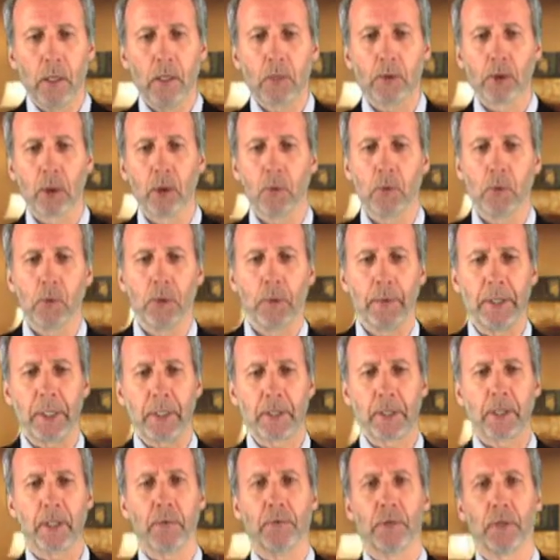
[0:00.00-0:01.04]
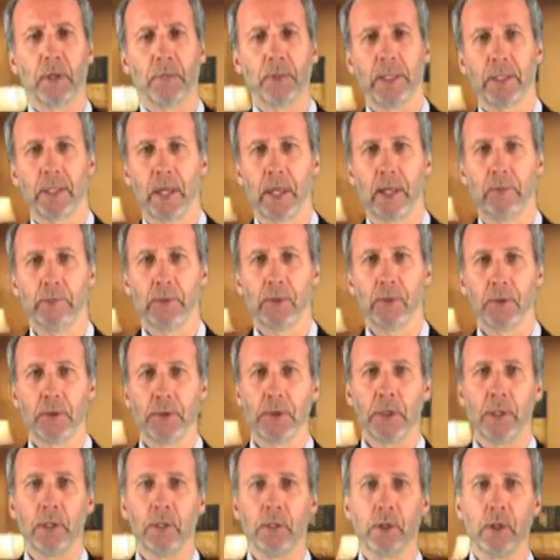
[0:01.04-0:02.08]
So let me just give some
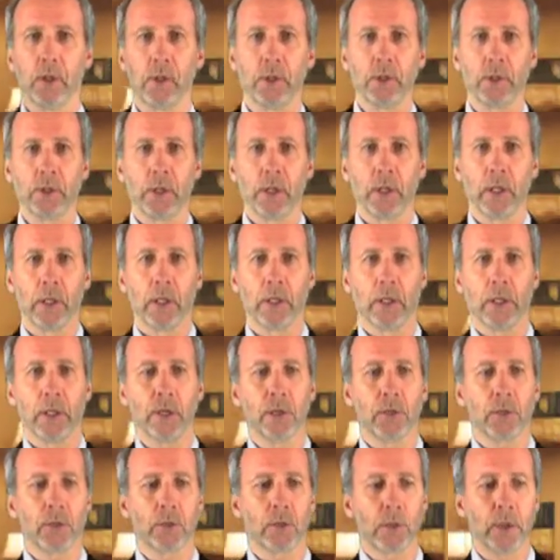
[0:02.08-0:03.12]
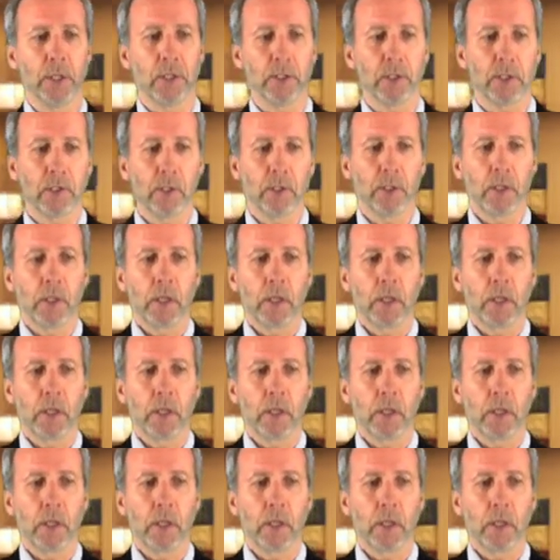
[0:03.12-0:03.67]
examples in those industries.